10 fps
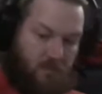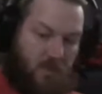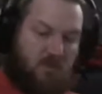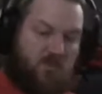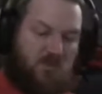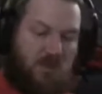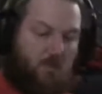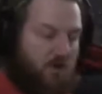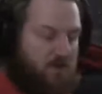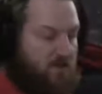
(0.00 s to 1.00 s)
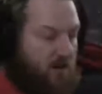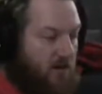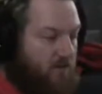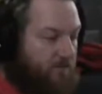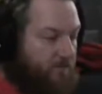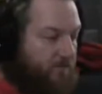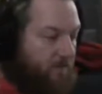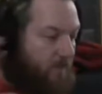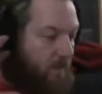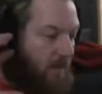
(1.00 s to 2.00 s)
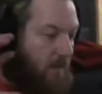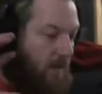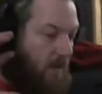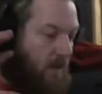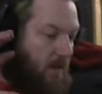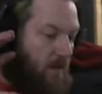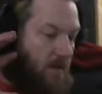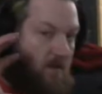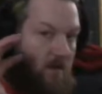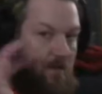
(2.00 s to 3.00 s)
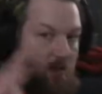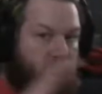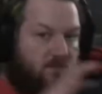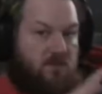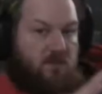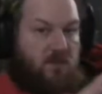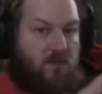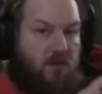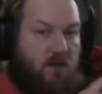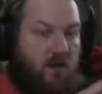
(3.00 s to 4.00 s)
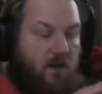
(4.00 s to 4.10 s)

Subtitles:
as soon as I press start, it closes the